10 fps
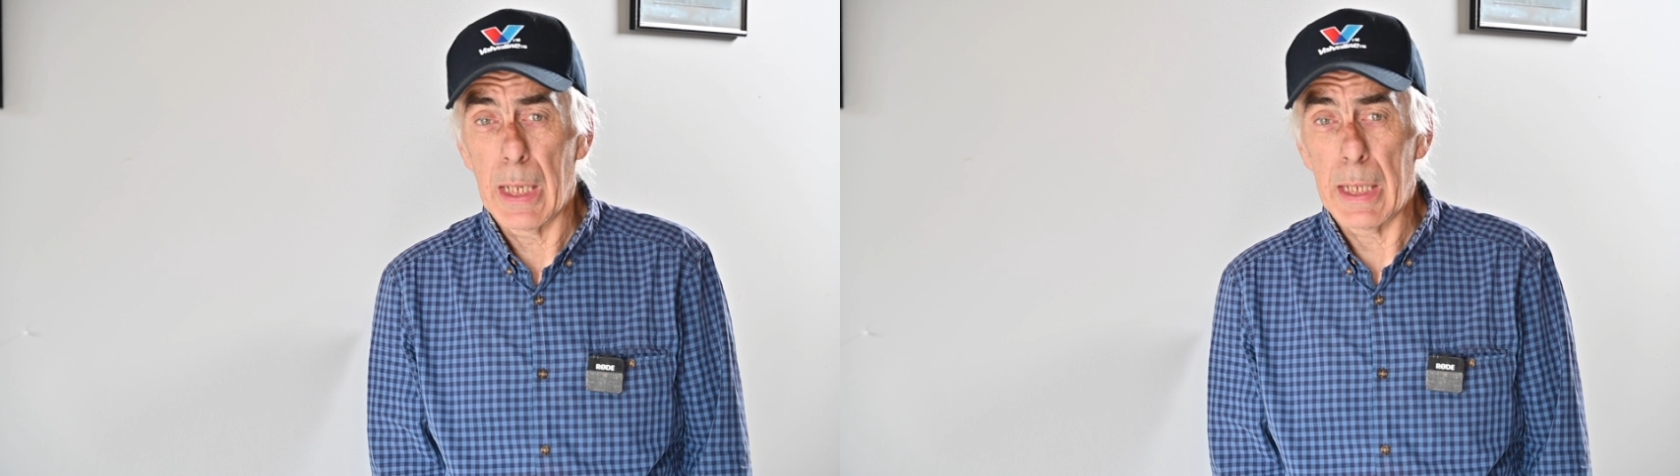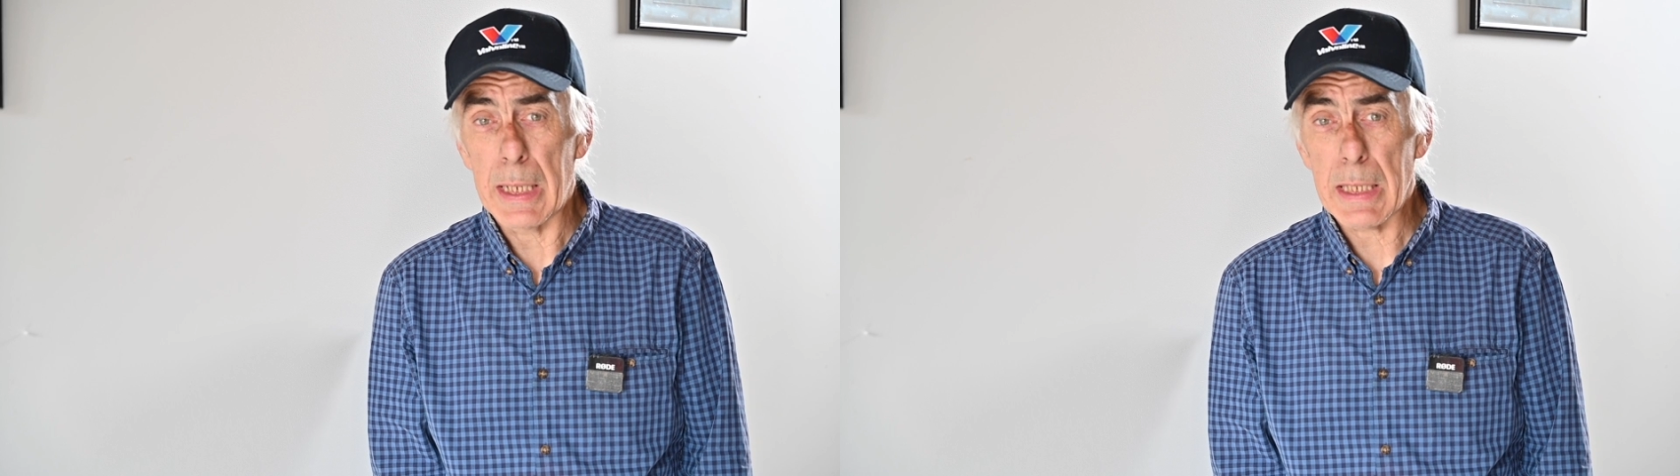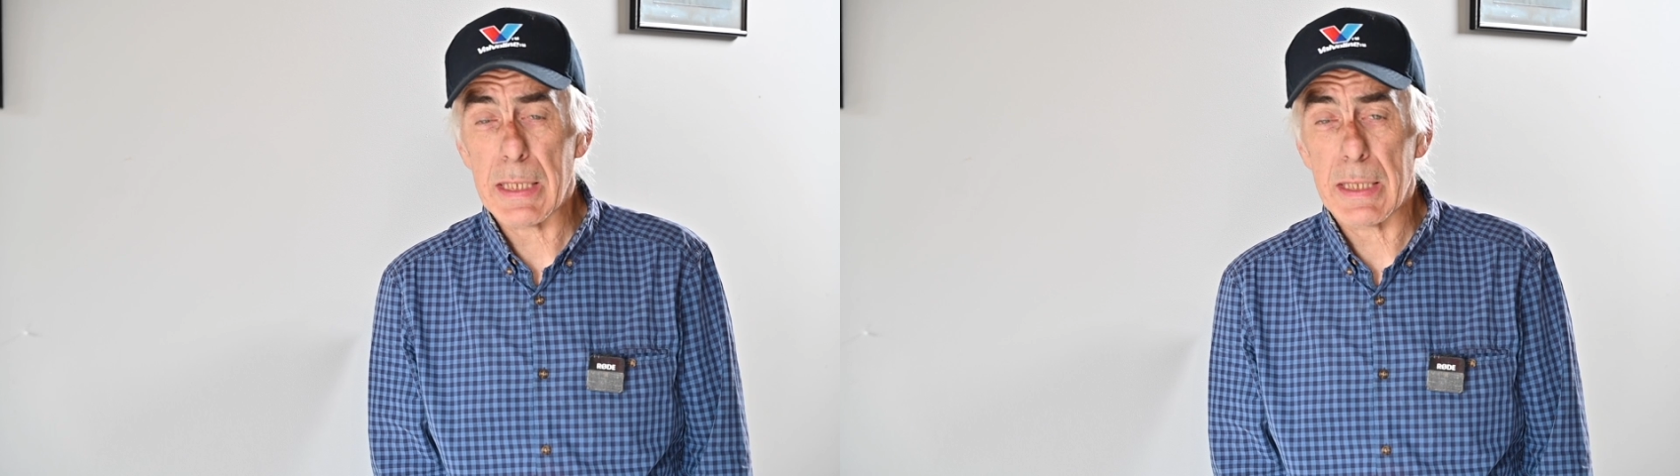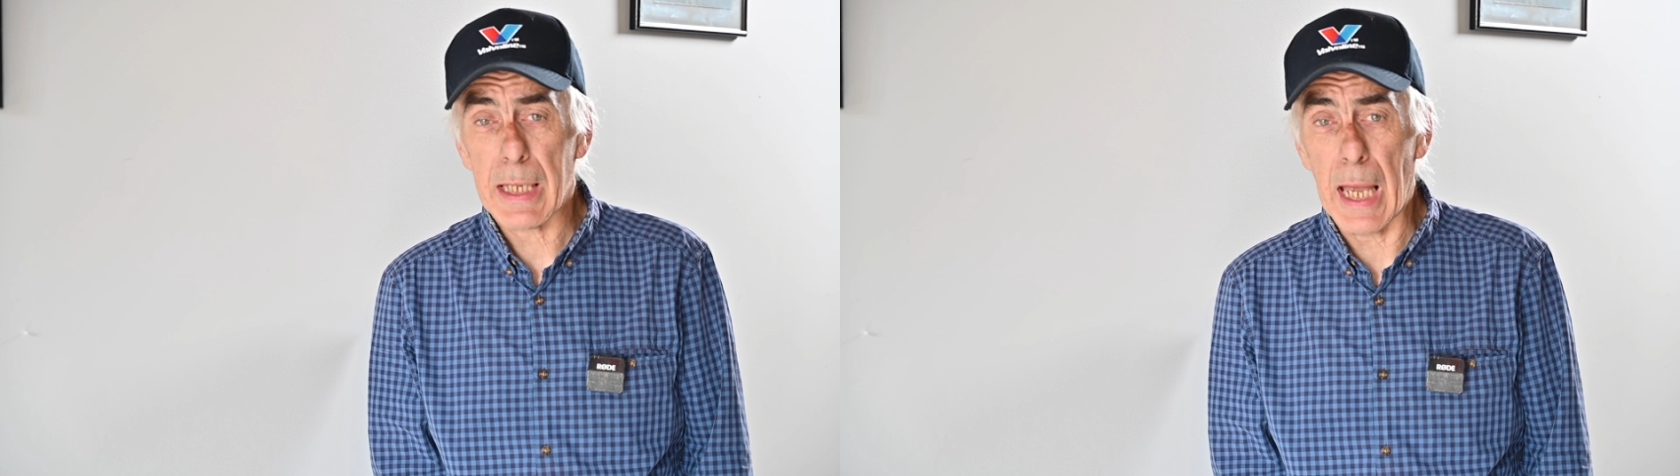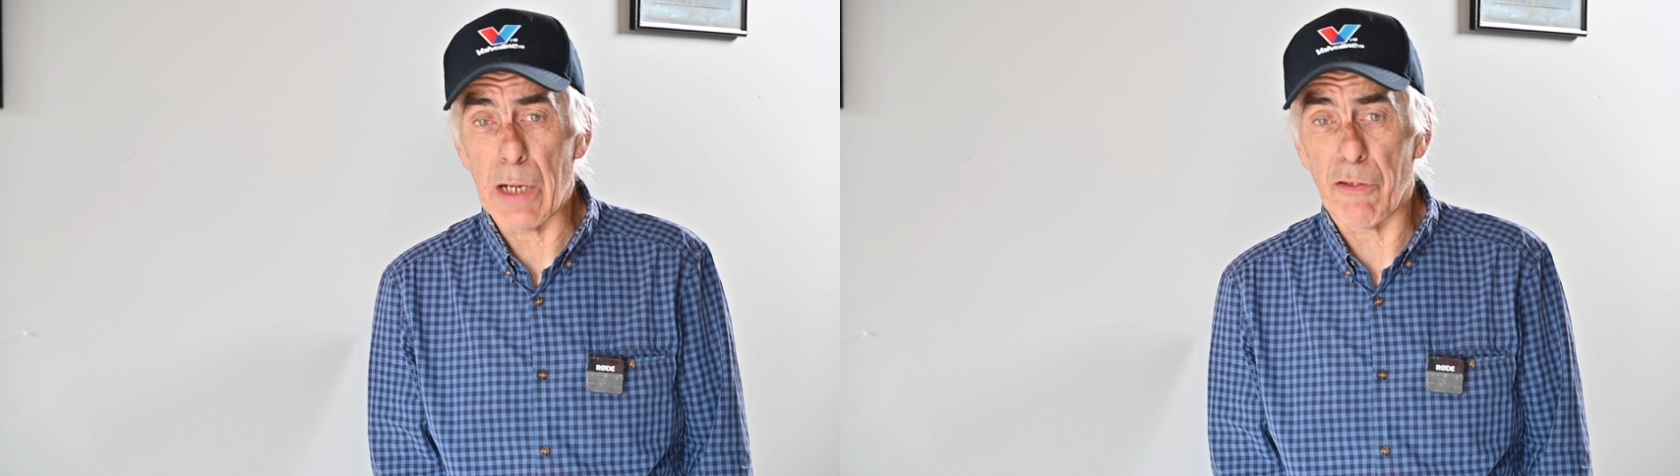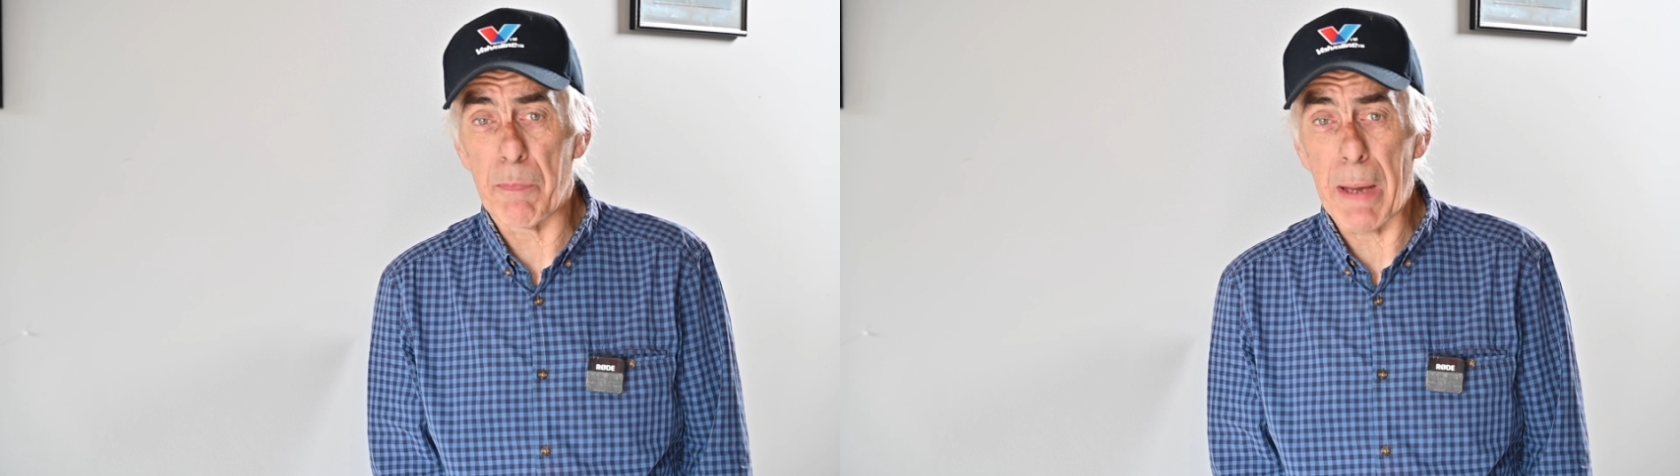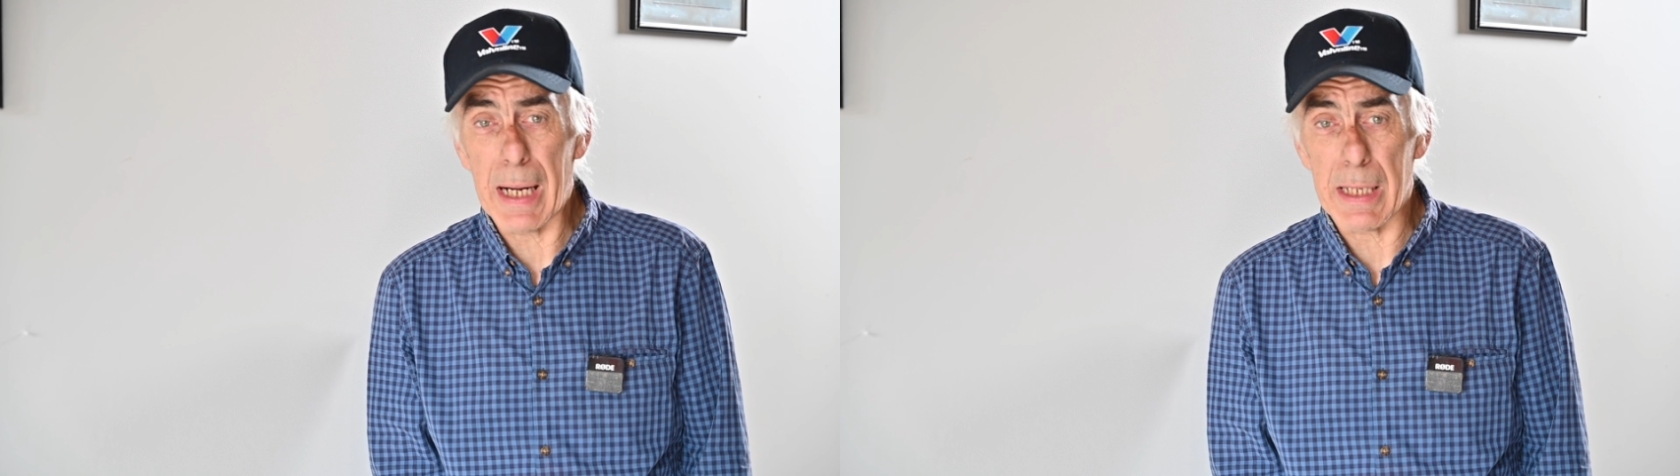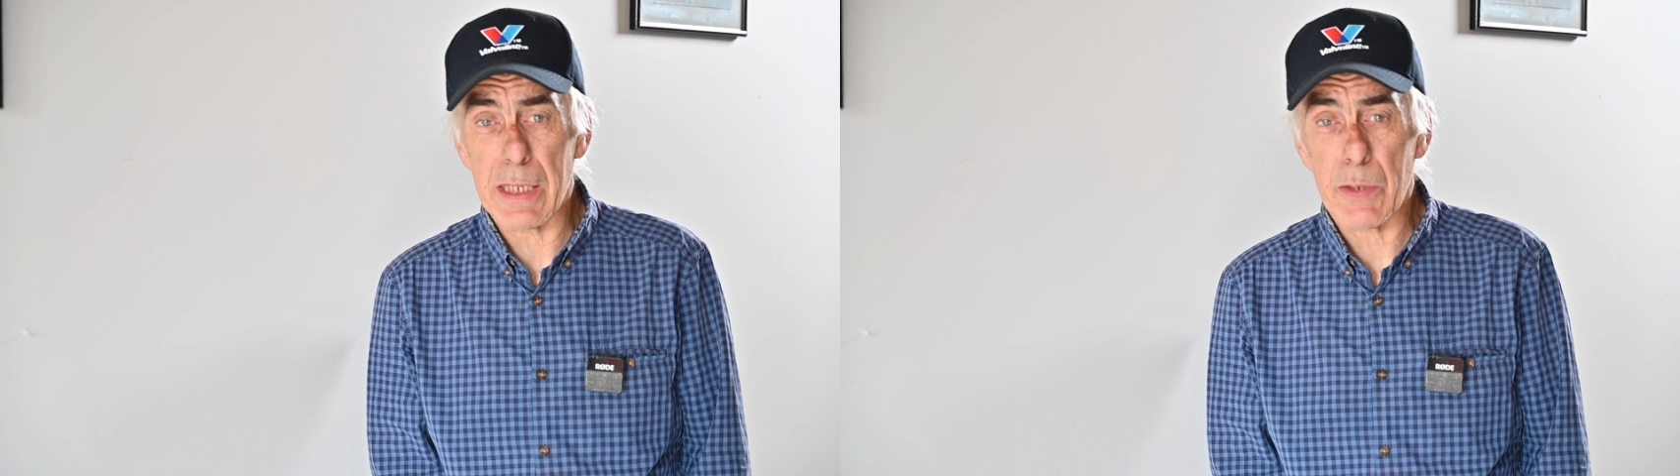And that's the kind of
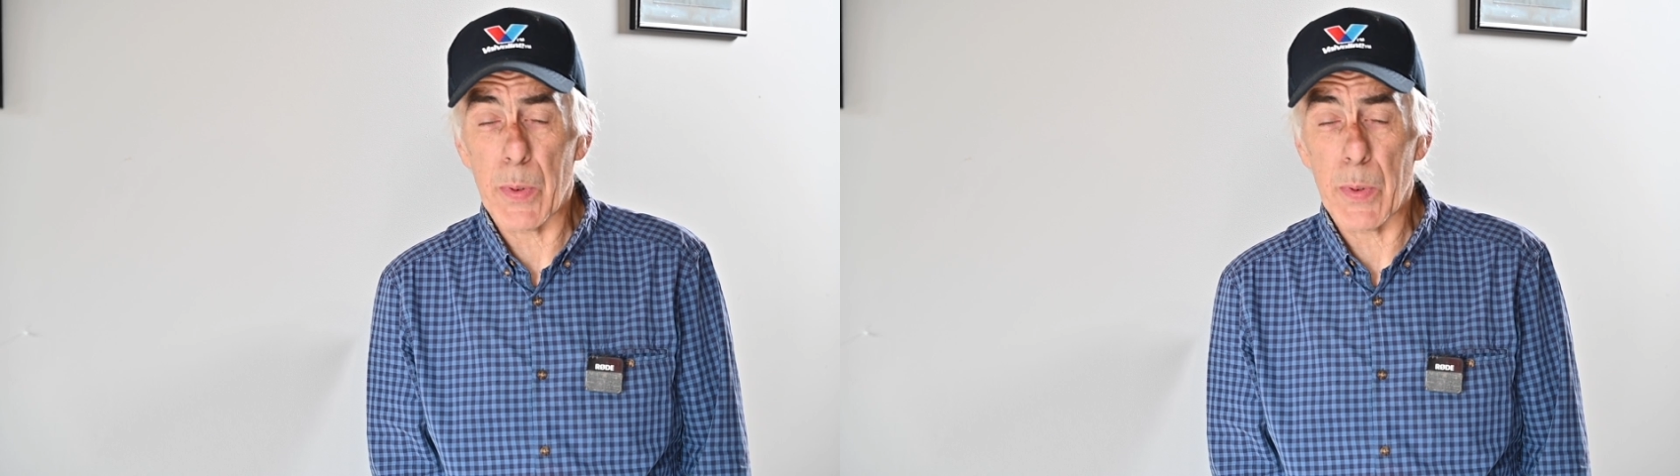balance